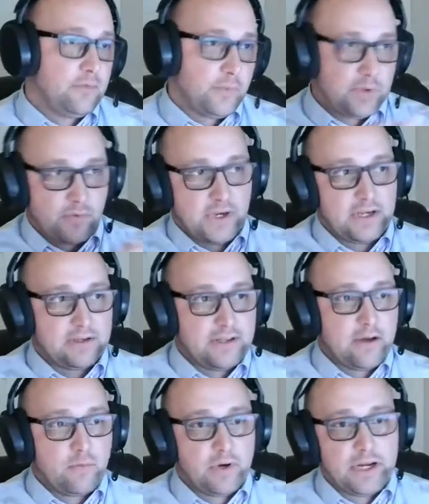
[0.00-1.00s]
we rented
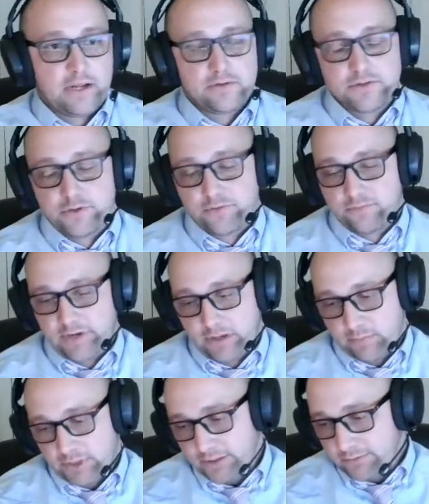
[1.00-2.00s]
that one out to her
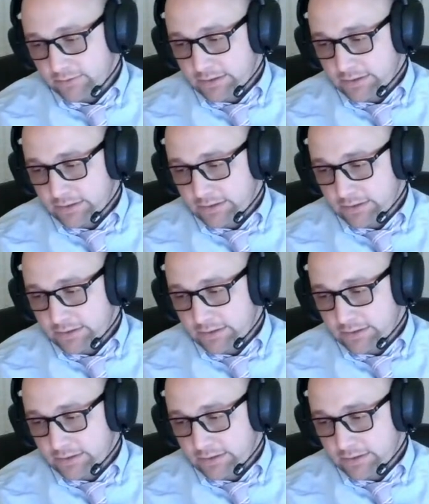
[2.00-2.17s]
family.